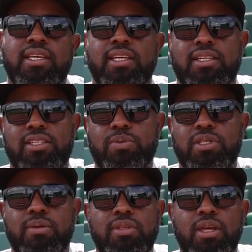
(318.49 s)
It should be
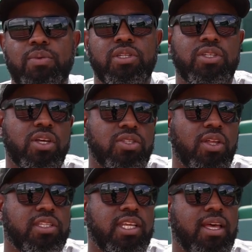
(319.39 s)
something that we discuss all
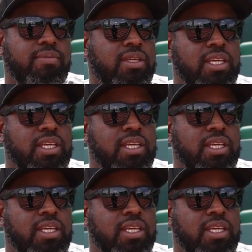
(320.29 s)
the time.